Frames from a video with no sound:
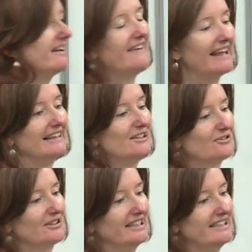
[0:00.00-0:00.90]
and that
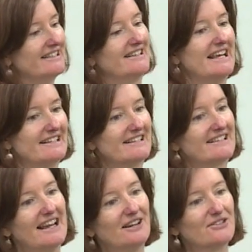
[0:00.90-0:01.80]
literally is as it
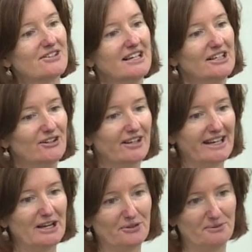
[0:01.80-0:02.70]
sounds. You get
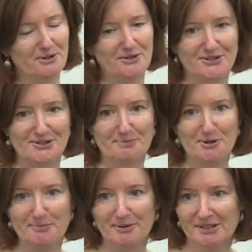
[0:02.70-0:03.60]
a healthy person's
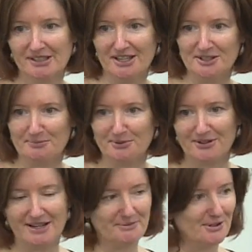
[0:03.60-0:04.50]
poop and you put
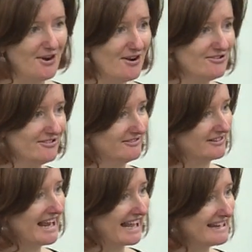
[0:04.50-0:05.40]
it up your own
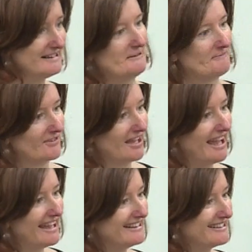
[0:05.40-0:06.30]
clacker,
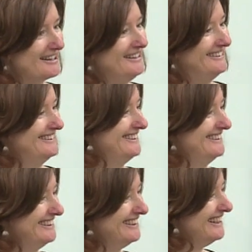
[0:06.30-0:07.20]
and
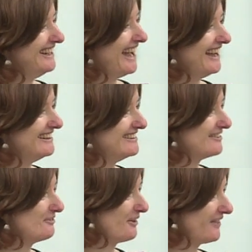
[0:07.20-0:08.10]

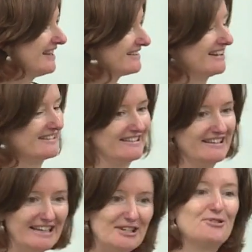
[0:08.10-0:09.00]
and what that does is
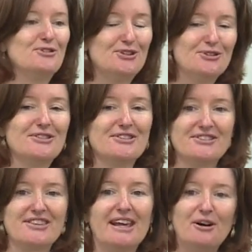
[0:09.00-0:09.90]
it
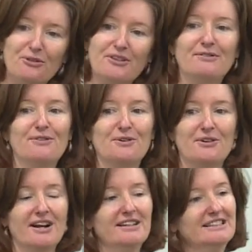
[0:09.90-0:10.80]
introduces the healthy
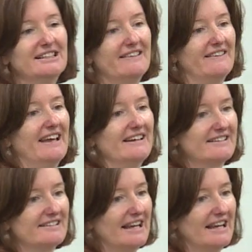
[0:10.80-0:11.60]
flora that